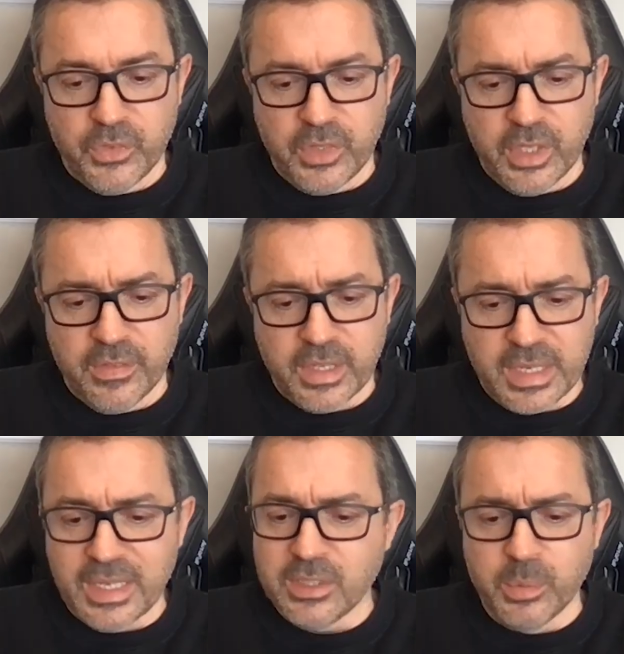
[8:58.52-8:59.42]
The
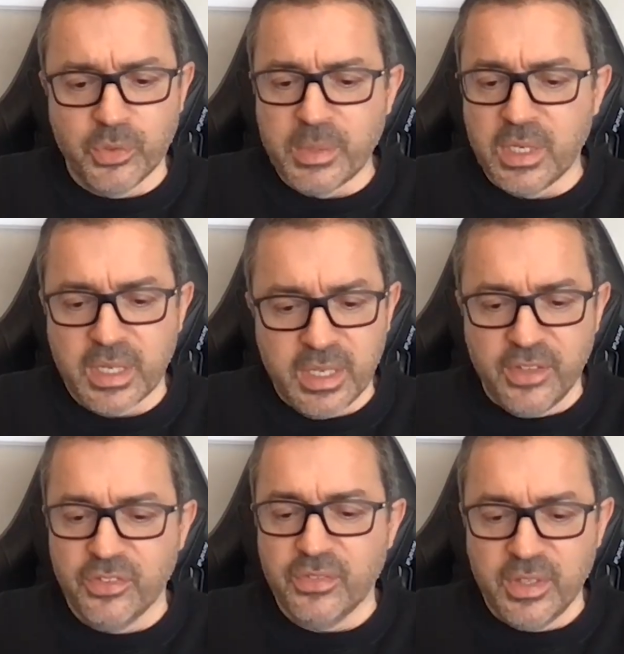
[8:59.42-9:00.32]
collectibles market
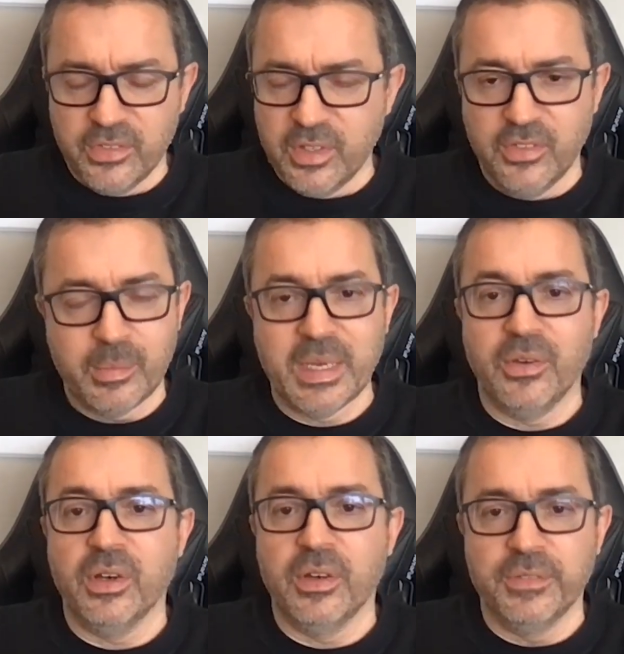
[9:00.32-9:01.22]
is
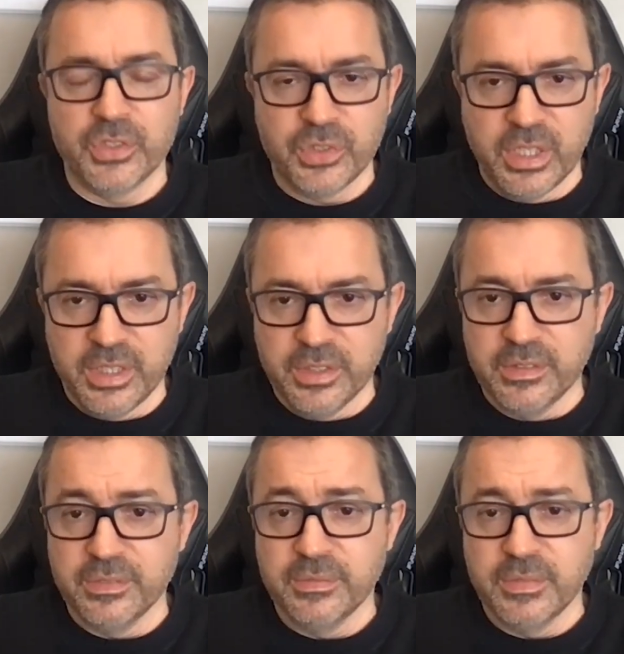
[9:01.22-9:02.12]
about $500
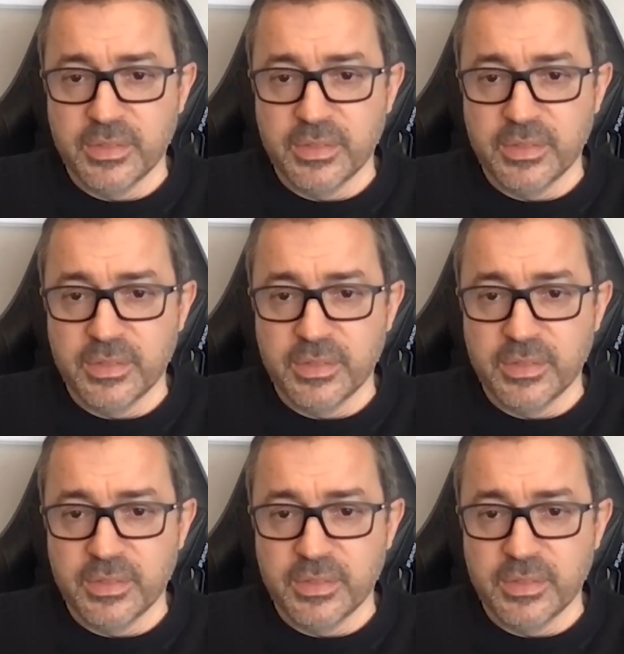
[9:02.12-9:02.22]
billion